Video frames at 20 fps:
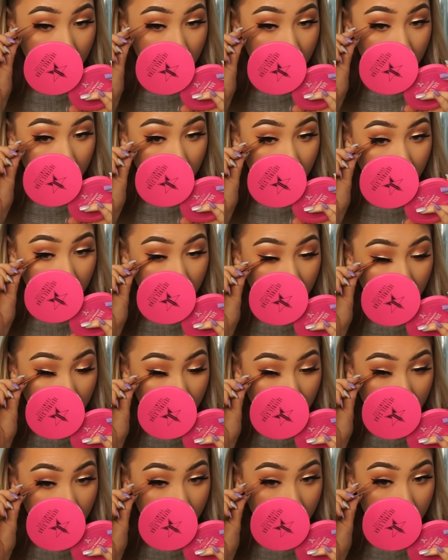
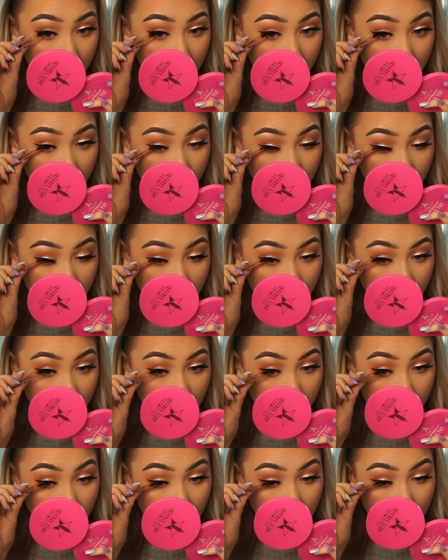
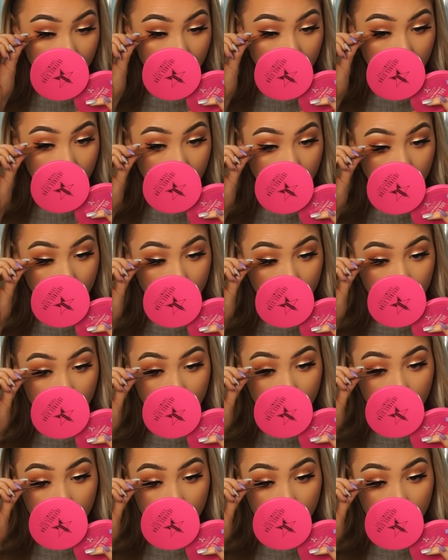(silent)